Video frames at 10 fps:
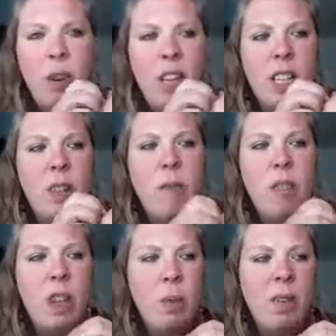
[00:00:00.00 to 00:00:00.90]
it's
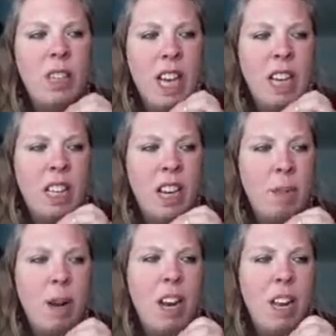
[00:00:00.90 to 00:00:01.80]
something that we've said
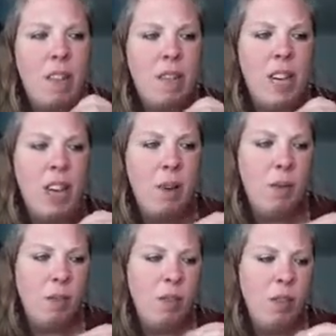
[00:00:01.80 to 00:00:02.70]
in many of the
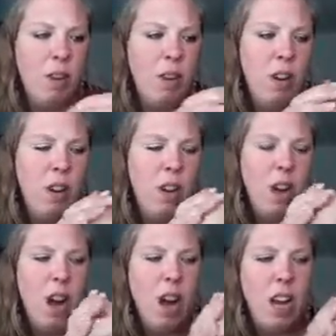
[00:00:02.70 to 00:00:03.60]
videos,
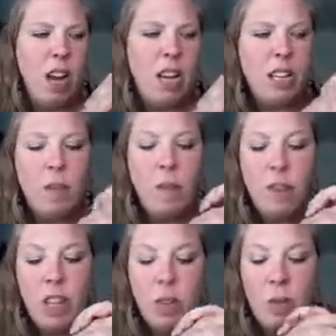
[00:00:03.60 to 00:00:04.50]
and it's
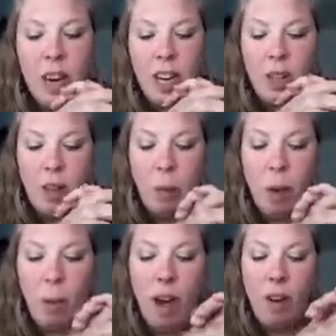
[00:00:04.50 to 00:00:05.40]
something that's really good to be
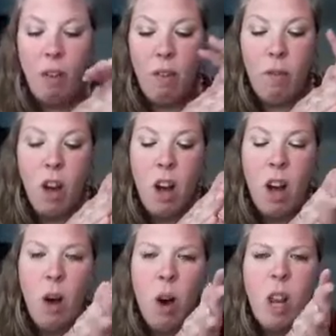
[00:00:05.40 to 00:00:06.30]
aware of.
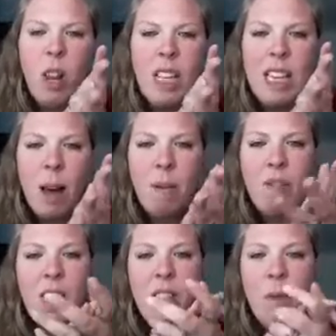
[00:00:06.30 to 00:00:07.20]
A lot of the time, if
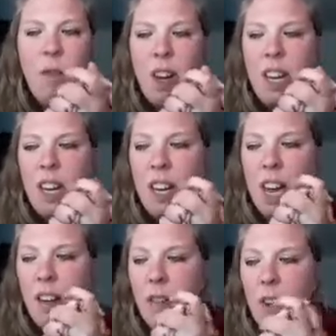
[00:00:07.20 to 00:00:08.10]
there's something,
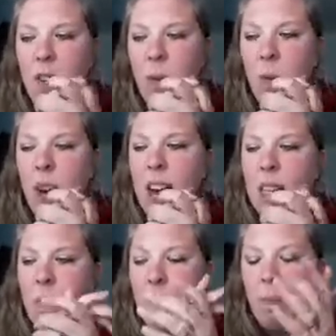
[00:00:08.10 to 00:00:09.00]
if someone has,